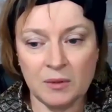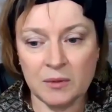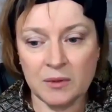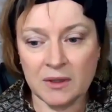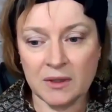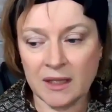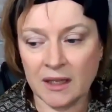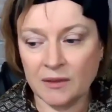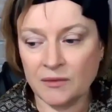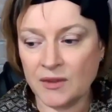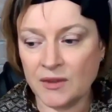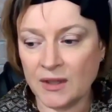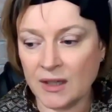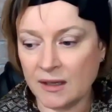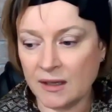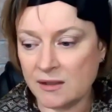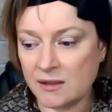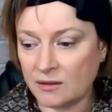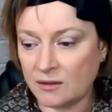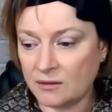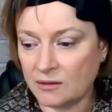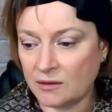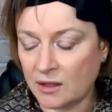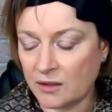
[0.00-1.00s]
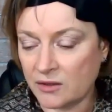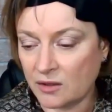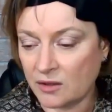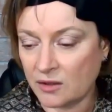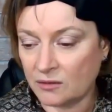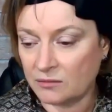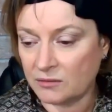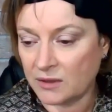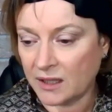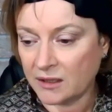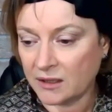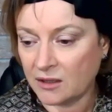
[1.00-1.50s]
we'll have that as a
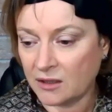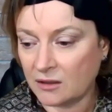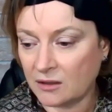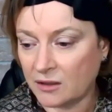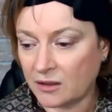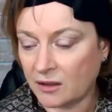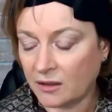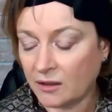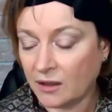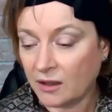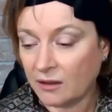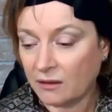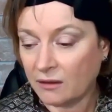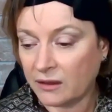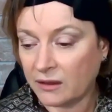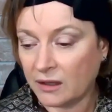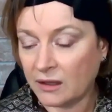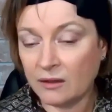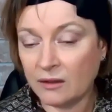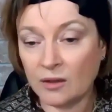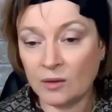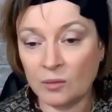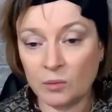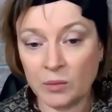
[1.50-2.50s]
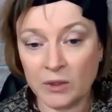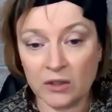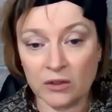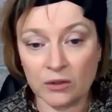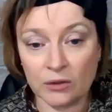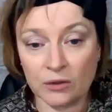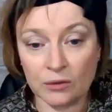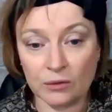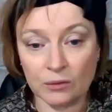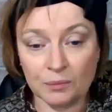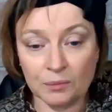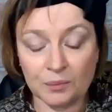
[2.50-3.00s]
regular thing that we
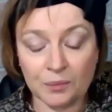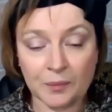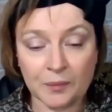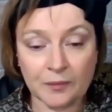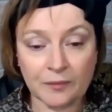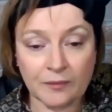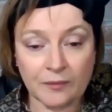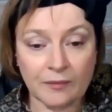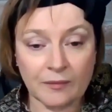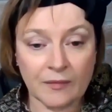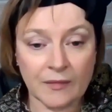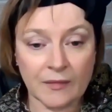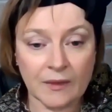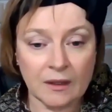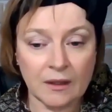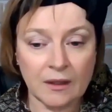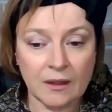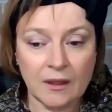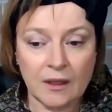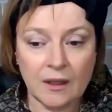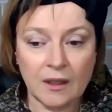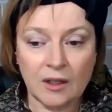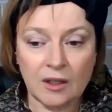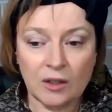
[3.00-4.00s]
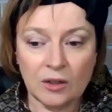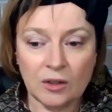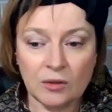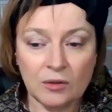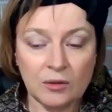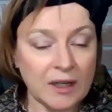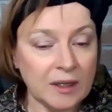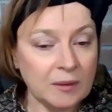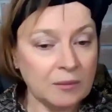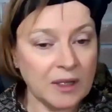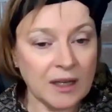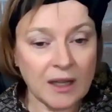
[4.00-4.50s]
do. All
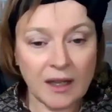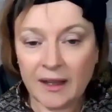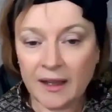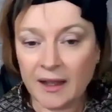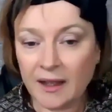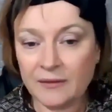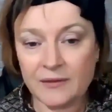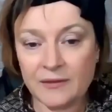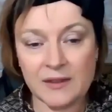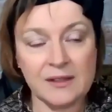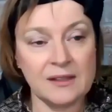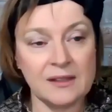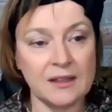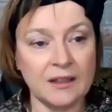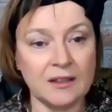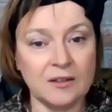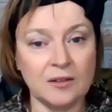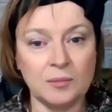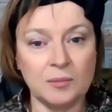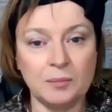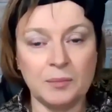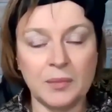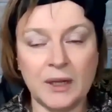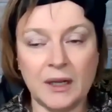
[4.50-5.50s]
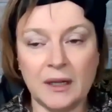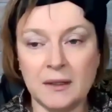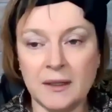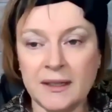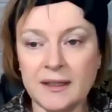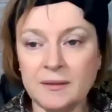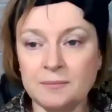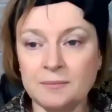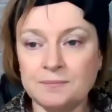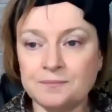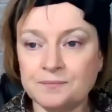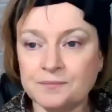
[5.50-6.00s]
right, well, I have to say goodbye.
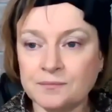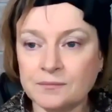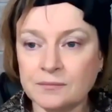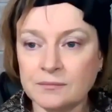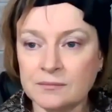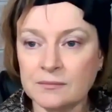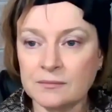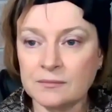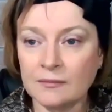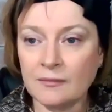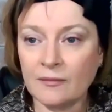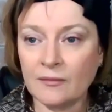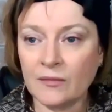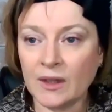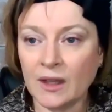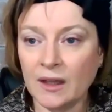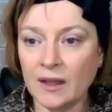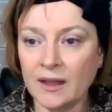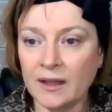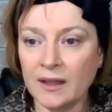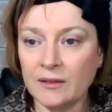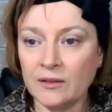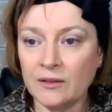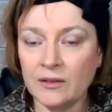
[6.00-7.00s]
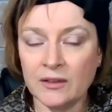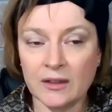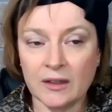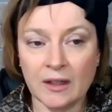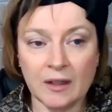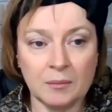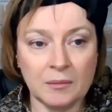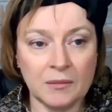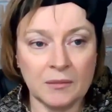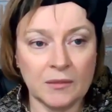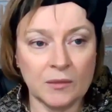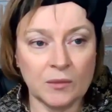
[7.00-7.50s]
And
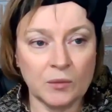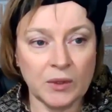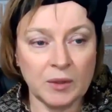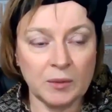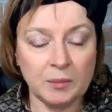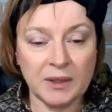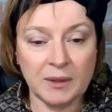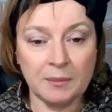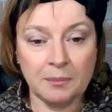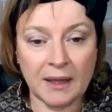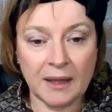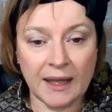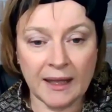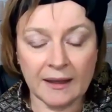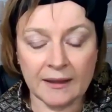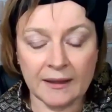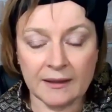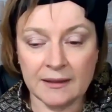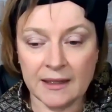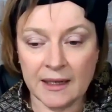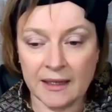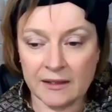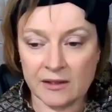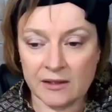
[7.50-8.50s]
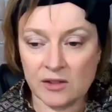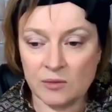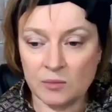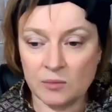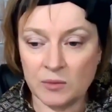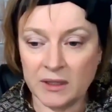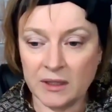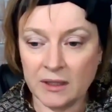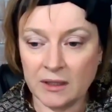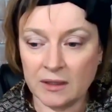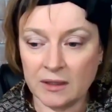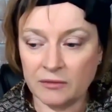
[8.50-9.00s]
we'll be back next
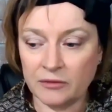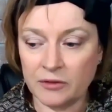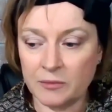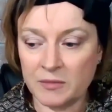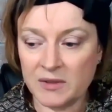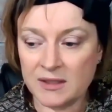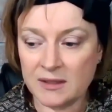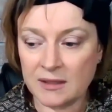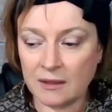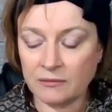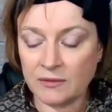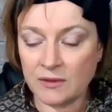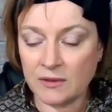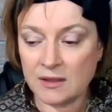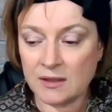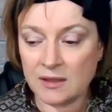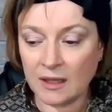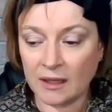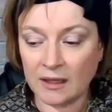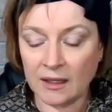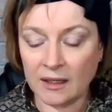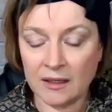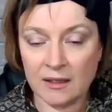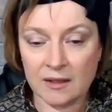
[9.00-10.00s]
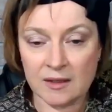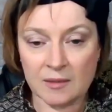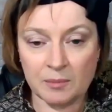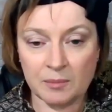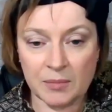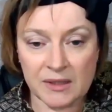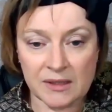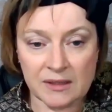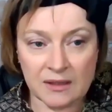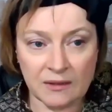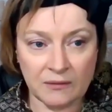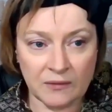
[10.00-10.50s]
week from 7 to 8
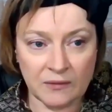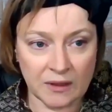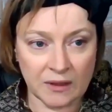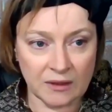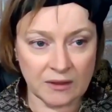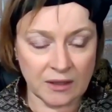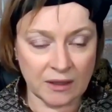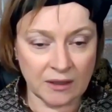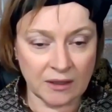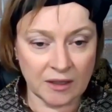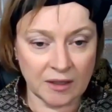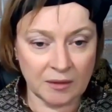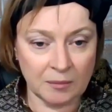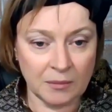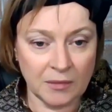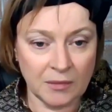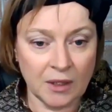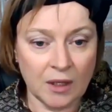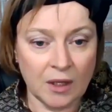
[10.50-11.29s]
Pacific time